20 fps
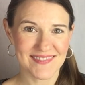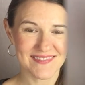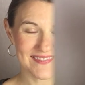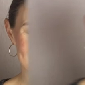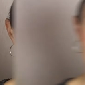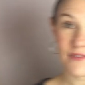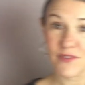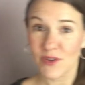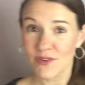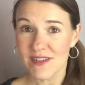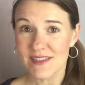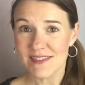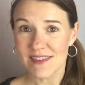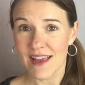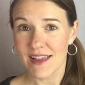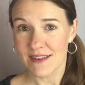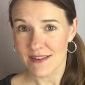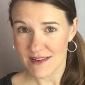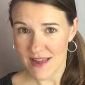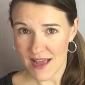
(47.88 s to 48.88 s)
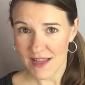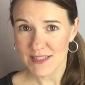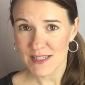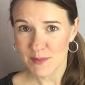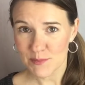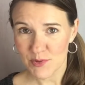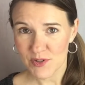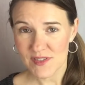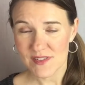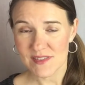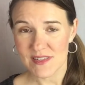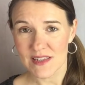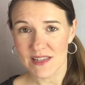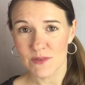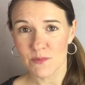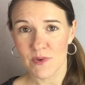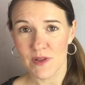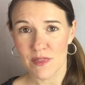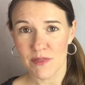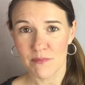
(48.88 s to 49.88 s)
If you decide not to proceed
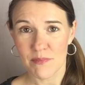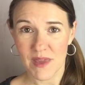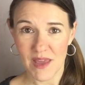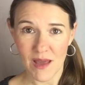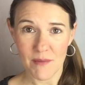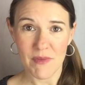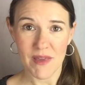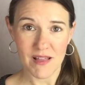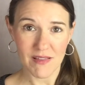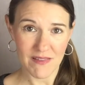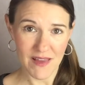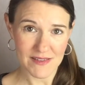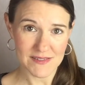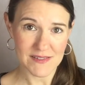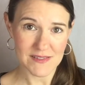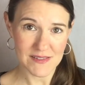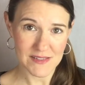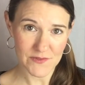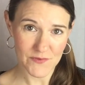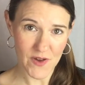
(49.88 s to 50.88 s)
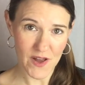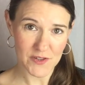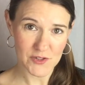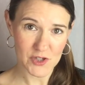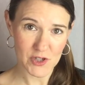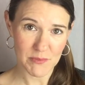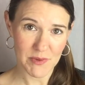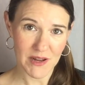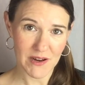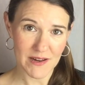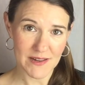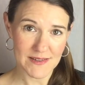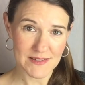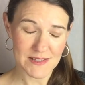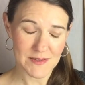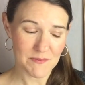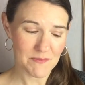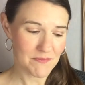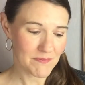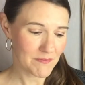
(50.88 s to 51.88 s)
with becoming a licensed foster
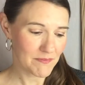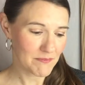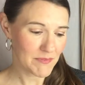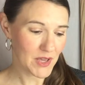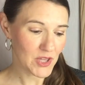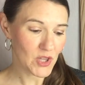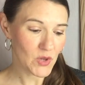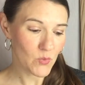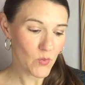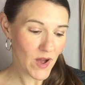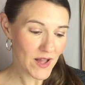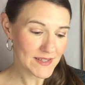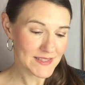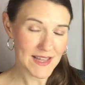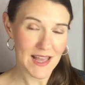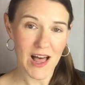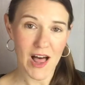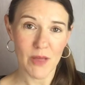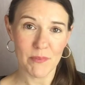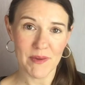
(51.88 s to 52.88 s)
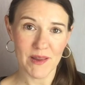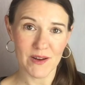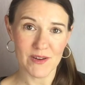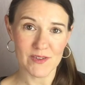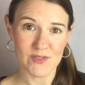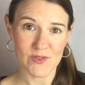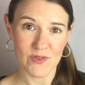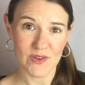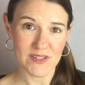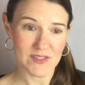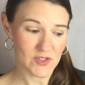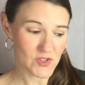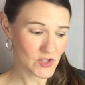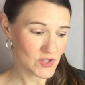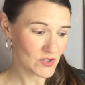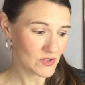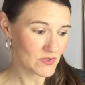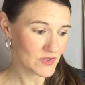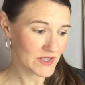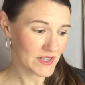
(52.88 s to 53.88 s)
parent, but you want to help Arizona's
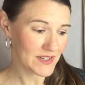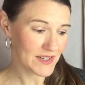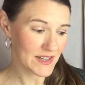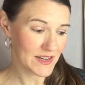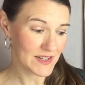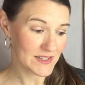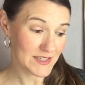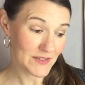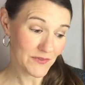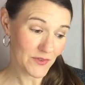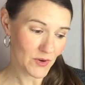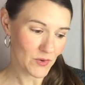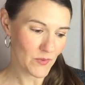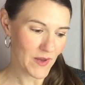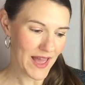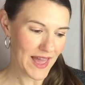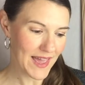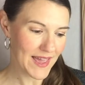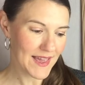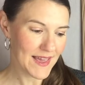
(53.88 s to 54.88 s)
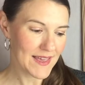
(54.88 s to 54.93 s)
children in a different way,